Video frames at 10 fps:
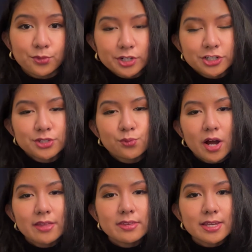which is
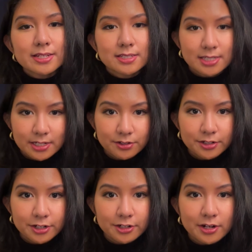why the
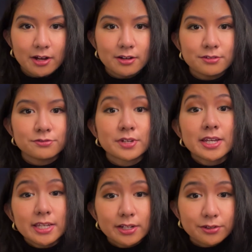interior of
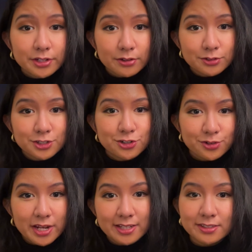Iryo's
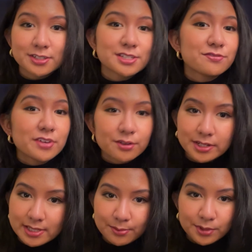train looks very
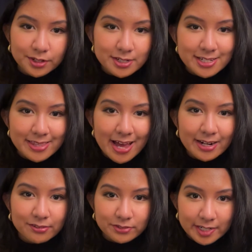similar to
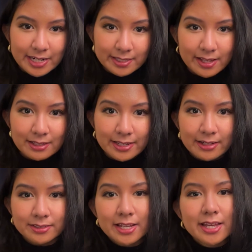that of
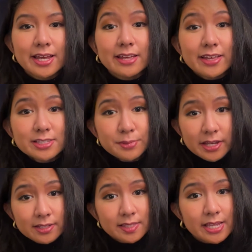Trenitalia. And that's
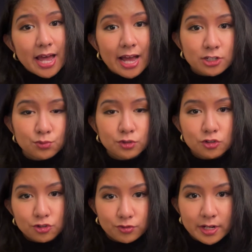because the actual
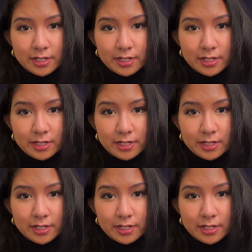train